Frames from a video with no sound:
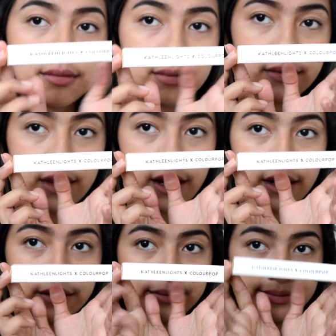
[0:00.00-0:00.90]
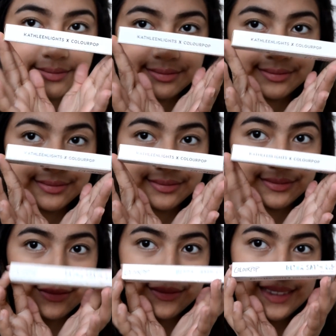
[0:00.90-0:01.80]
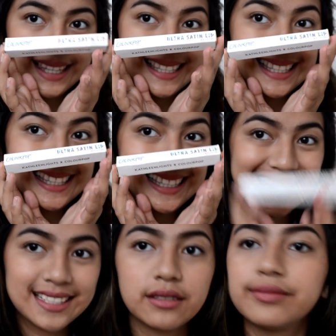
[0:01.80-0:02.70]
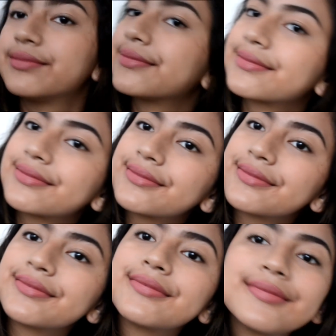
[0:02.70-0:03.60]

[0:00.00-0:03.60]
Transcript: Nobody speaks.